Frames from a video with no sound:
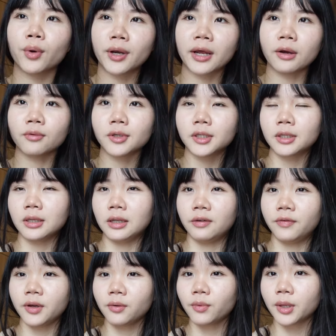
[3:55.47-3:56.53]
When I was
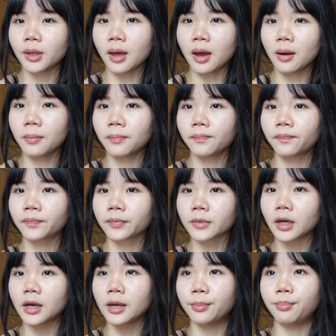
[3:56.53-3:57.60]
living with them,
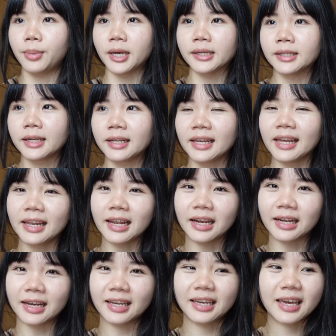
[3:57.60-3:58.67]
it basically
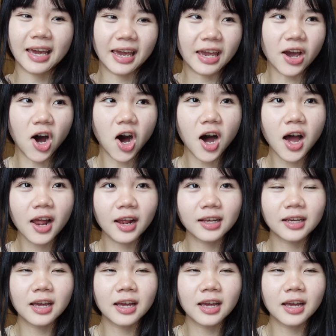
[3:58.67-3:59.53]
like a chaotic.